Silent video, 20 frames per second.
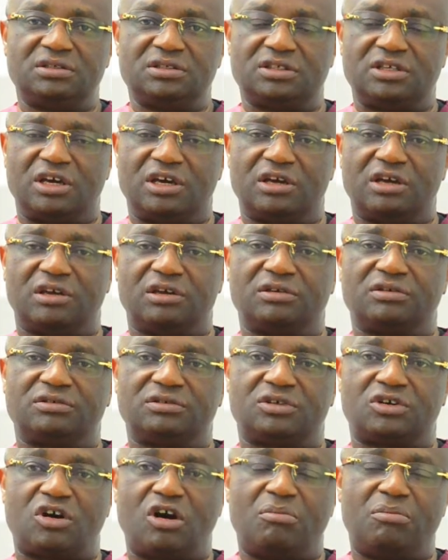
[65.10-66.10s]
The
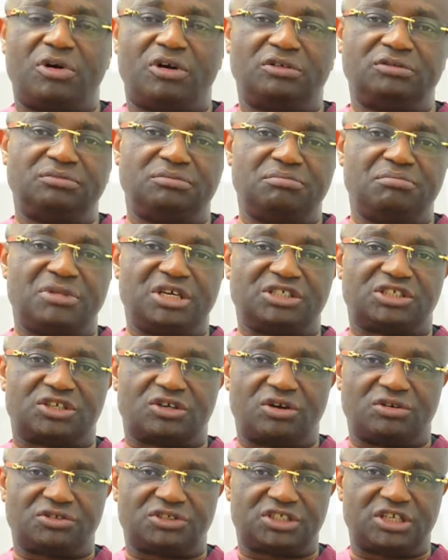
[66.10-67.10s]
common
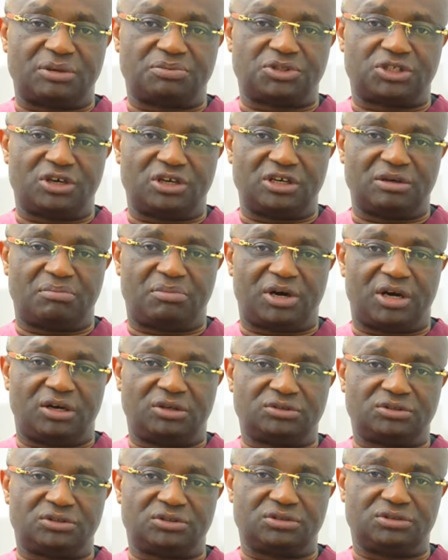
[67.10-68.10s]
misconception
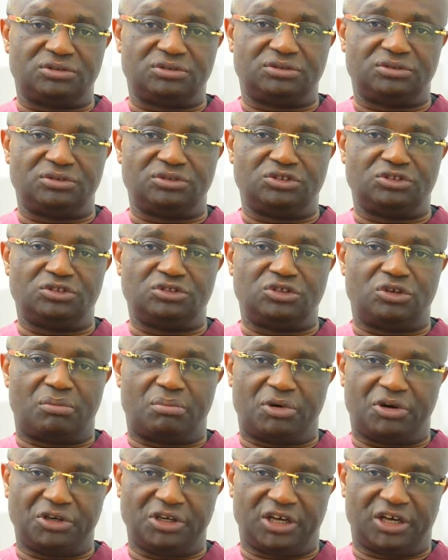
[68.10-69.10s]
about
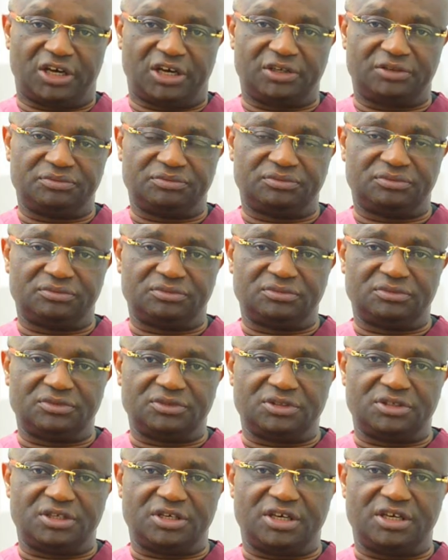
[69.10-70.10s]
pneumonia
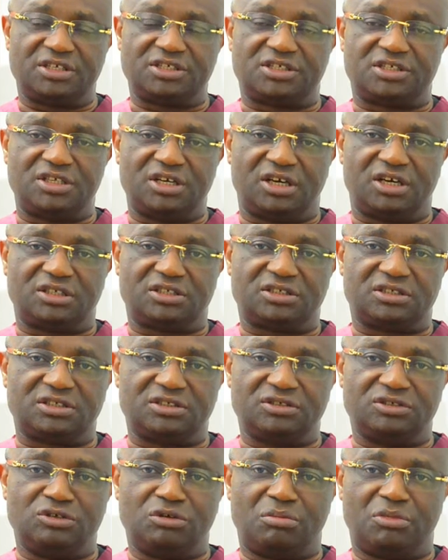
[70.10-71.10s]
is that
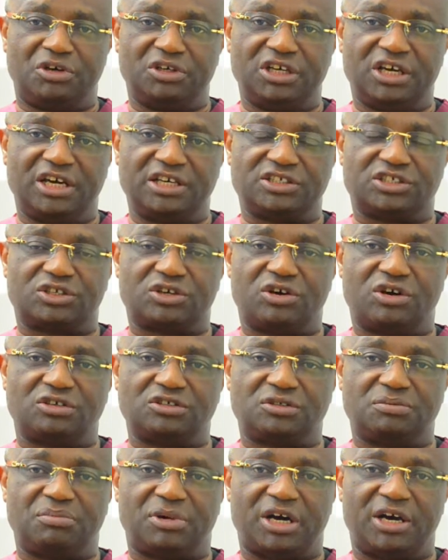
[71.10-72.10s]
pneumonia is
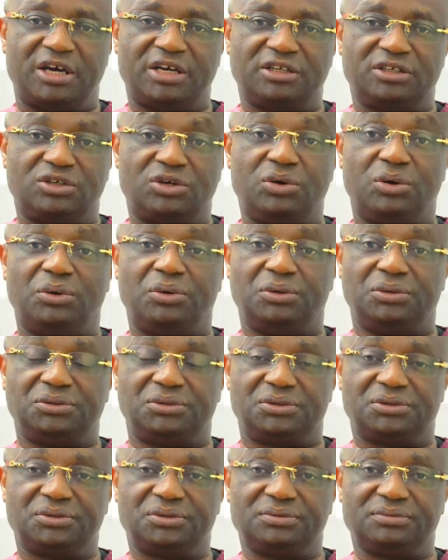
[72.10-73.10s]
caused by cold.